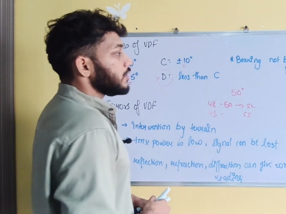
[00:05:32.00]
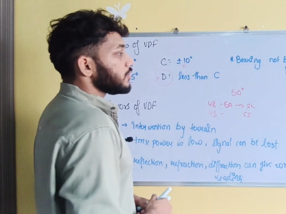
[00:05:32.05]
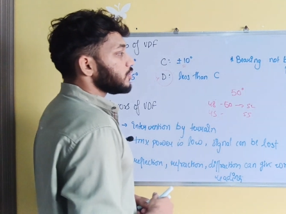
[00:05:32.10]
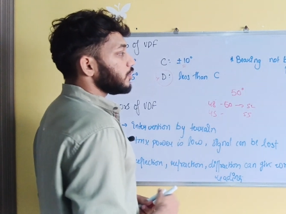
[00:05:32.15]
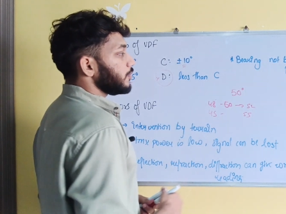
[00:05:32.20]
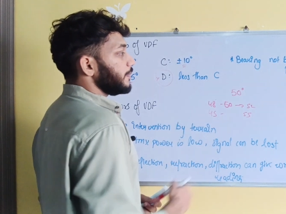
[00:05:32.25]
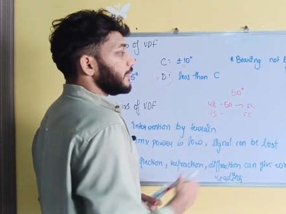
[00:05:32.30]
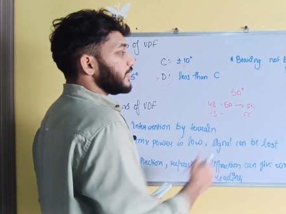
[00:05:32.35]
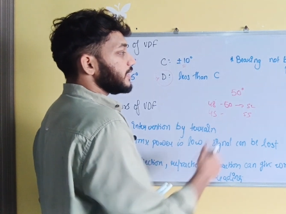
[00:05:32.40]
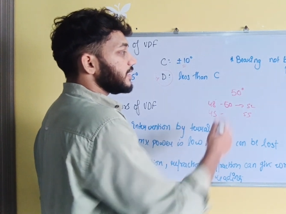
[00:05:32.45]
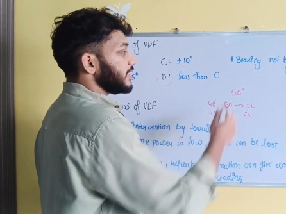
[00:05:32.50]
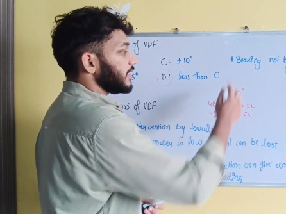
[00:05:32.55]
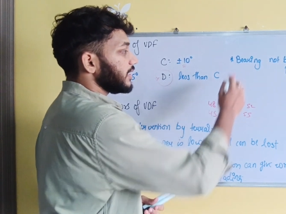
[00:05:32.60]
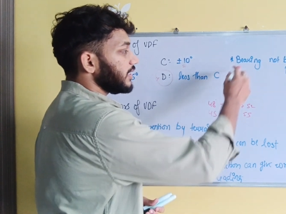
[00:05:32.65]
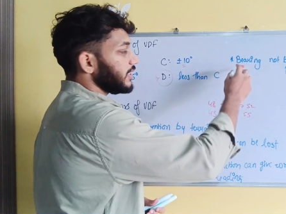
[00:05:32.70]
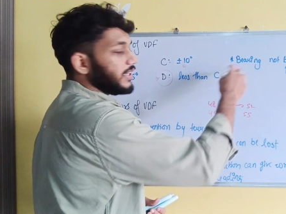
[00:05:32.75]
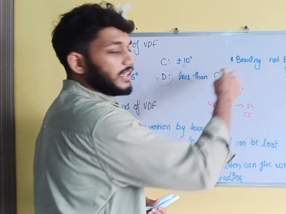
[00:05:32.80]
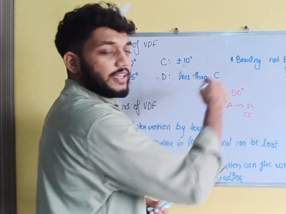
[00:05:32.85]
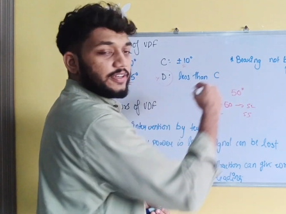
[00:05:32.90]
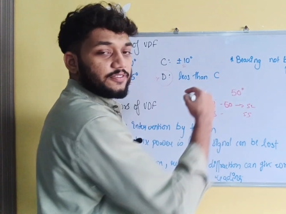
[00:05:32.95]
So
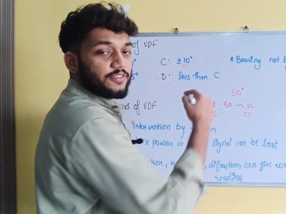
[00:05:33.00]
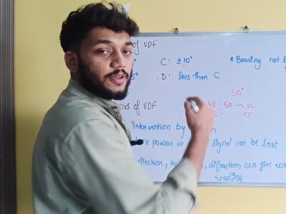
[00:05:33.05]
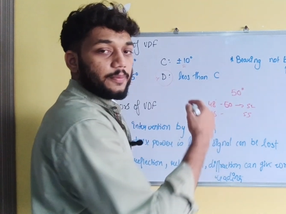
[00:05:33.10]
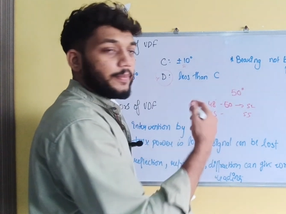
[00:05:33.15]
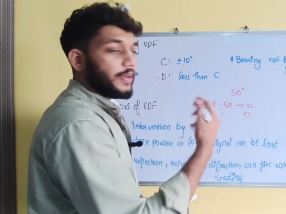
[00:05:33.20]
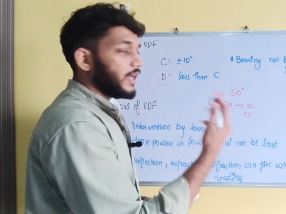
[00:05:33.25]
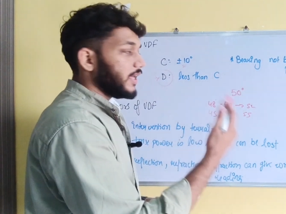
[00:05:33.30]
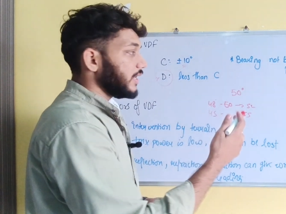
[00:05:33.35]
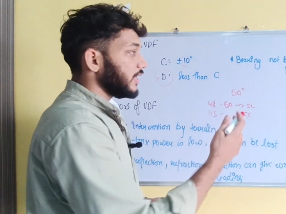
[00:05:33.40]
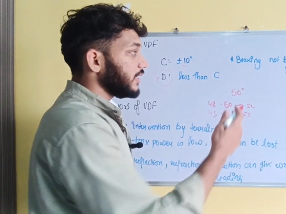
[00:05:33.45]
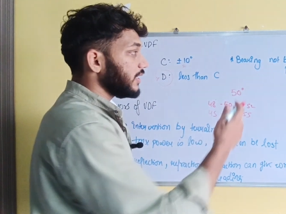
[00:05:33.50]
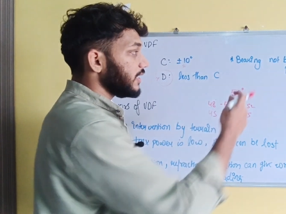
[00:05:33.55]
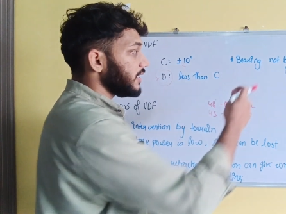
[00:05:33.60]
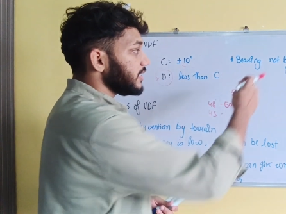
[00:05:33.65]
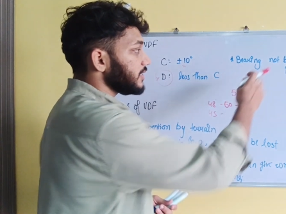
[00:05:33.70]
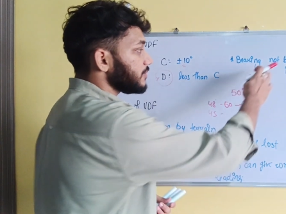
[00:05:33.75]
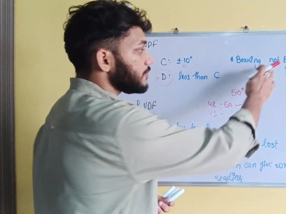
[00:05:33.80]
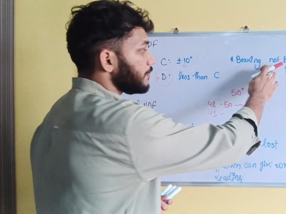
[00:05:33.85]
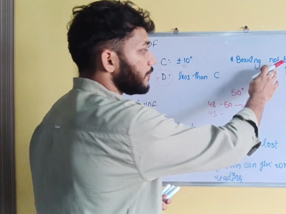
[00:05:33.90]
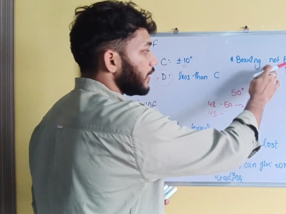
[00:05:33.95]
basically, if the bearing
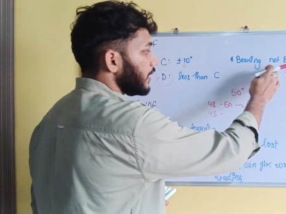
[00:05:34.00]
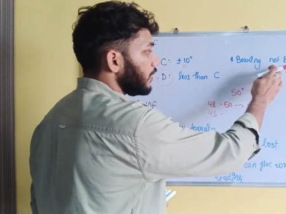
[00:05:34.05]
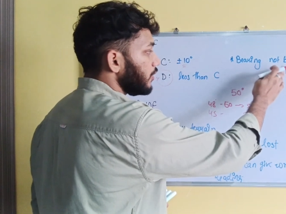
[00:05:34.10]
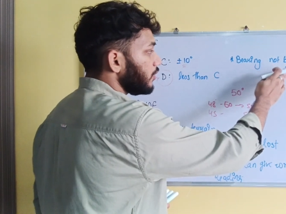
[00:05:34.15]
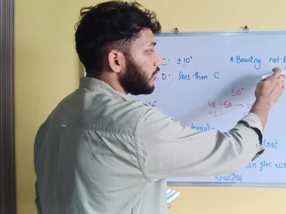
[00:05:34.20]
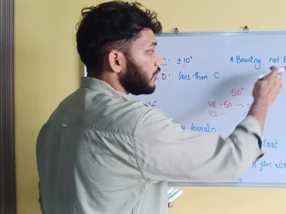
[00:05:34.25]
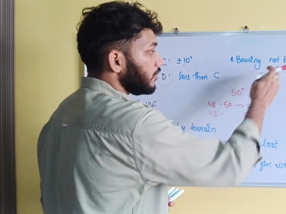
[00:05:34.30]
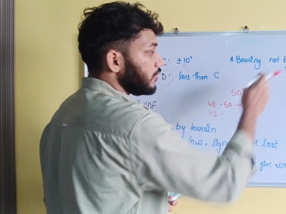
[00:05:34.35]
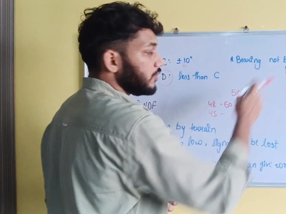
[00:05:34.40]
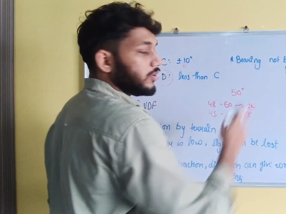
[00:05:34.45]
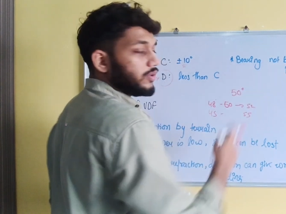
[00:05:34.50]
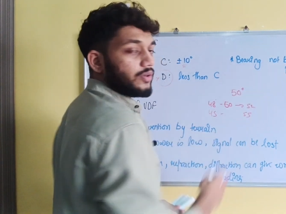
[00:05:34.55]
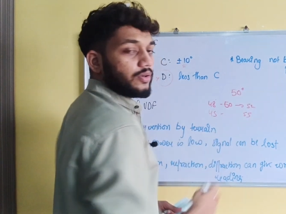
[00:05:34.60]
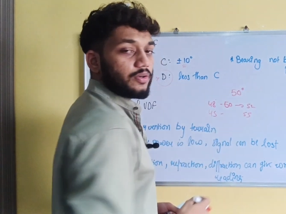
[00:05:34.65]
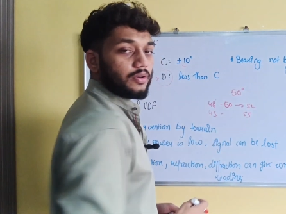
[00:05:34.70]
is below